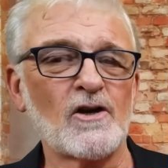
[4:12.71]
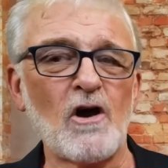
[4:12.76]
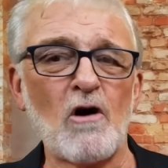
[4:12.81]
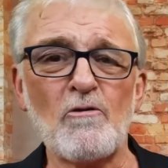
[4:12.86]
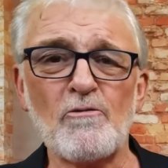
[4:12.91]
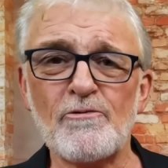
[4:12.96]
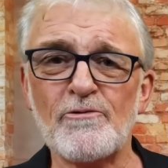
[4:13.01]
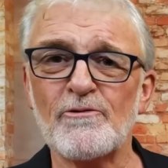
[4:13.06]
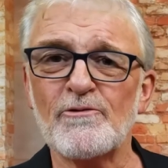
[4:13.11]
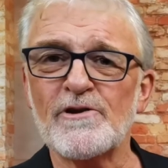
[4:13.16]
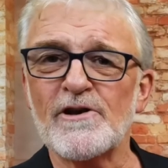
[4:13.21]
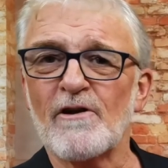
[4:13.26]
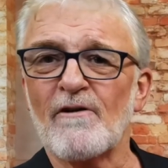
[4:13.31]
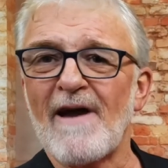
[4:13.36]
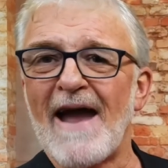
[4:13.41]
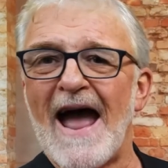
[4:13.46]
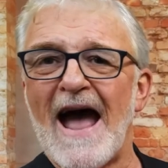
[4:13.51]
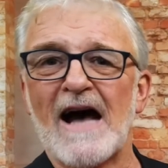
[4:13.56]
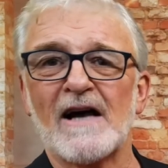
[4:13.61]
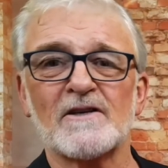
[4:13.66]
go through your
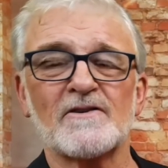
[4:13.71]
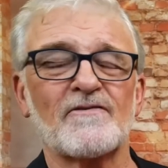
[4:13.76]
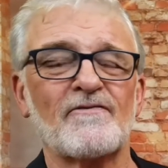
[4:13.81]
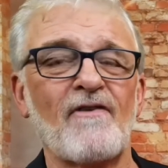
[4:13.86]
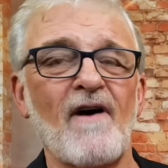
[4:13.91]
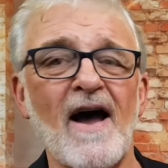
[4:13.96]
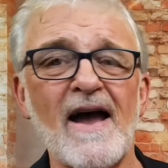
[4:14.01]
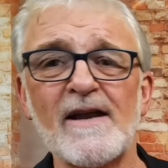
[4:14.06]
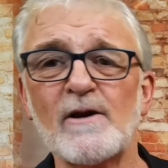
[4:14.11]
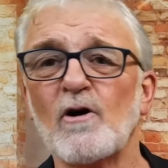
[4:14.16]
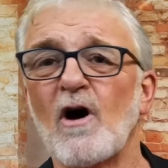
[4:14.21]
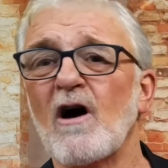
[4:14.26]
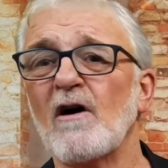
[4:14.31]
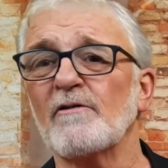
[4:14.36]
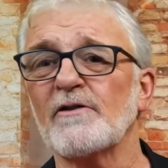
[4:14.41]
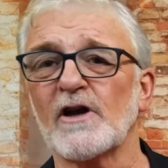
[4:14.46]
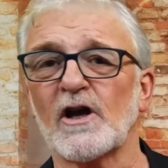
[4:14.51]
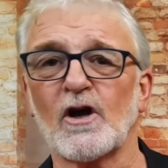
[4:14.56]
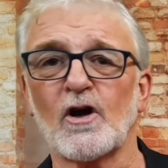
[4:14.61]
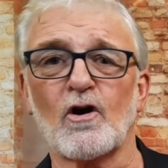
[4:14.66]
house, find all
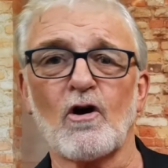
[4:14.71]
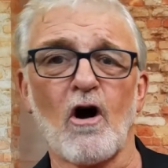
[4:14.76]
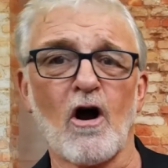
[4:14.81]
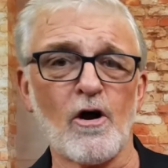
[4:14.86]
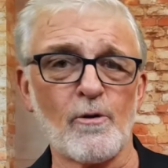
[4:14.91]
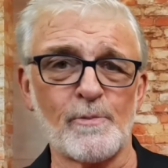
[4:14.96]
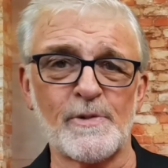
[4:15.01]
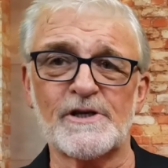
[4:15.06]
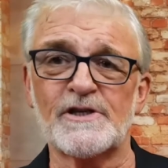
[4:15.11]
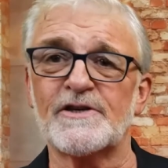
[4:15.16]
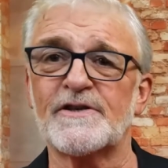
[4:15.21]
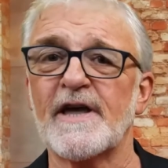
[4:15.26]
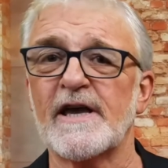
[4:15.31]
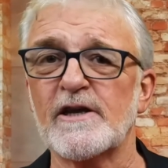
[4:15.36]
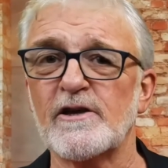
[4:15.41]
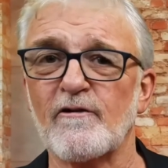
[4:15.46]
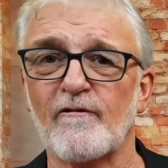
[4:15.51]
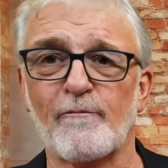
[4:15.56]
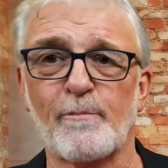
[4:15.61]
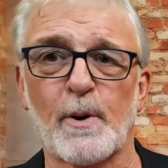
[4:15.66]
the garbage that
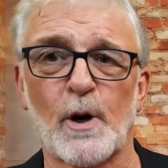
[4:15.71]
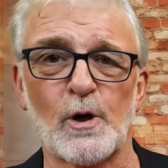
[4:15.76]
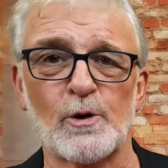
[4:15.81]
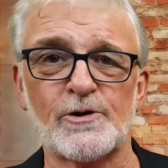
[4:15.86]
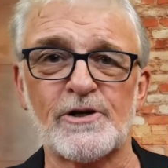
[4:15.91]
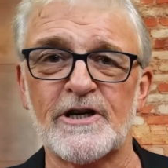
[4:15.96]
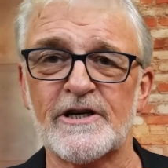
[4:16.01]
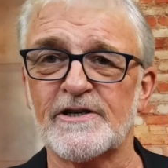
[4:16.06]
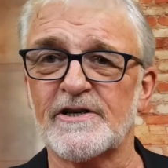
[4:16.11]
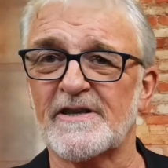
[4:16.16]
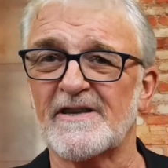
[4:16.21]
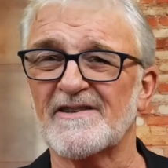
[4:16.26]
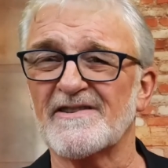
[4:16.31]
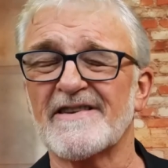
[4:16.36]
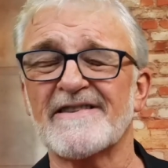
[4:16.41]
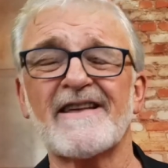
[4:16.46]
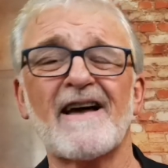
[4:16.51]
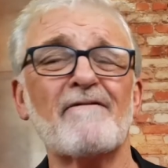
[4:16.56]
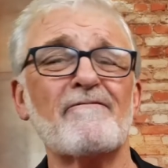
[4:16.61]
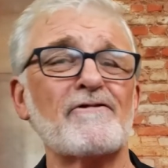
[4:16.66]
you've purchased, the
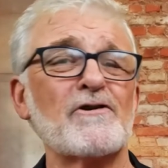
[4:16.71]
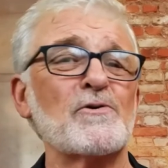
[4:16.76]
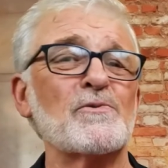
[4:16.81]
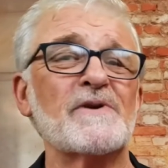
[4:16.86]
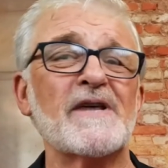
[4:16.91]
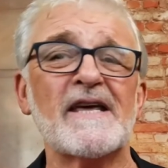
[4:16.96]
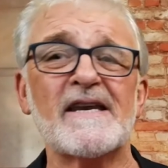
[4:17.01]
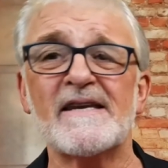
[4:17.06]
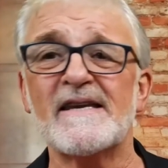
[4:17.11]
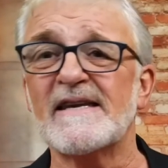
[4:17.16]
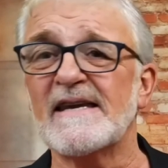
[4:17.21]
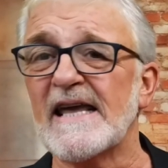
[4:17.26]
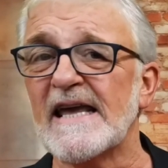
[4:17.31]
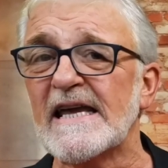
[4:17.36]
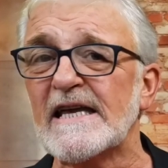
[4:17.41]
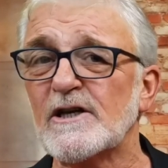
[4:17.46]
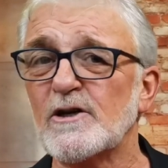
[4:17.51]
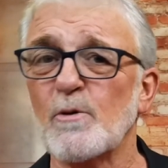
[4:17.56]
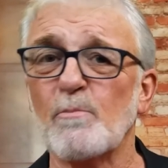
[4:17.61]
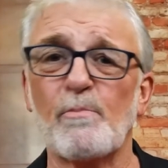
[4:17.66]
stuff you didn't
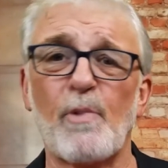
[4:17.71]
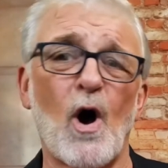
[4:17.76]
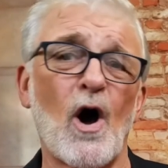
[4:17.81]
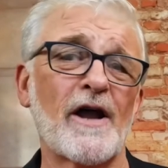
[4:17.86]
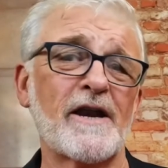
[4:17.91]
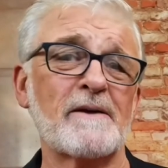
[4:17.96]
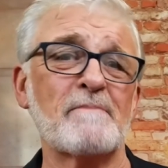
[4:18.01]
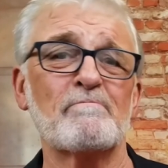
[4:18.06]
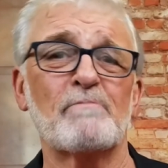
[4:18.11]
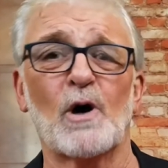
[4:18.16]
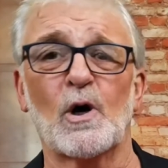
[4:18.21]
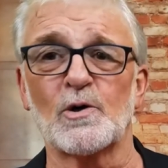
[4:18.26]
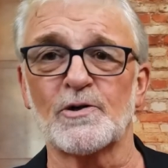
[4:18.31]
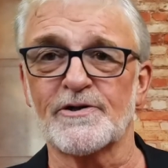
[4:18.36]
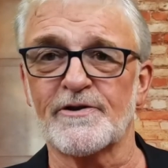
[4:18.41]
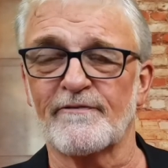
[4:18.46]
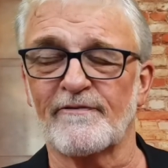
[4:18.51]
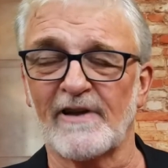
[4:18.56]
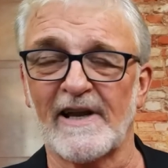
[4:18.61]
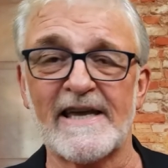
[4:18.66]
need, you bought
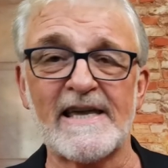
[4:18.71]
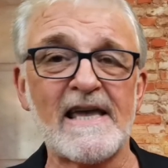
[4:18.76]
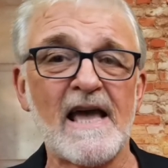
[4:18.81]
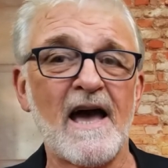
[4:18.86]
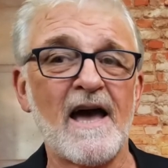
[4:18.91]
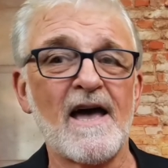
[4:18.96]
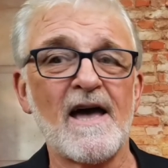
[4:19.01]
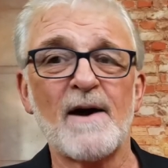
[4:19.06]
impulsively,